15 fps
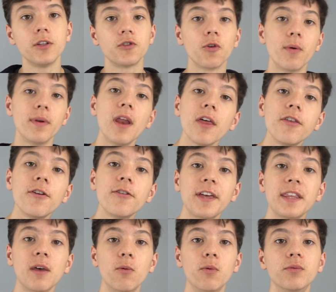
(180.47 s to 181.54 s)
So another
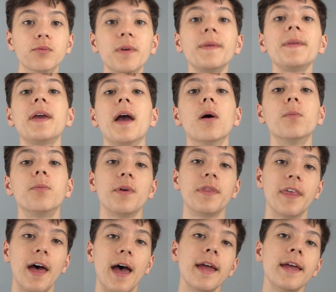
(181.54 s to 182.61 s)
thing that would really help
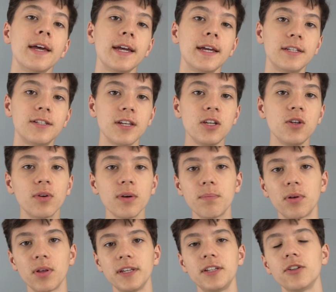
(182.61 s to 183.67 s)
with that is that you can
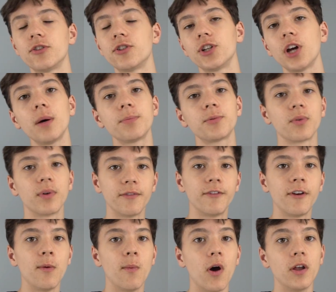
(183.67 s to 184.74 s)
place your shops
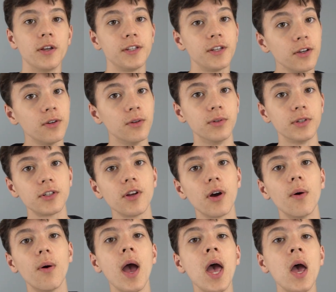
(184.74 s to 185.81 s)
wherever you want too.
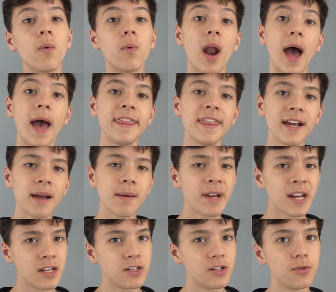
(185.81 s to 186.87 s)
So what I think I'm
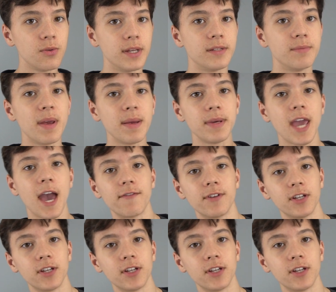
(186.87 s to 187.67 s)
going to do is maybe have a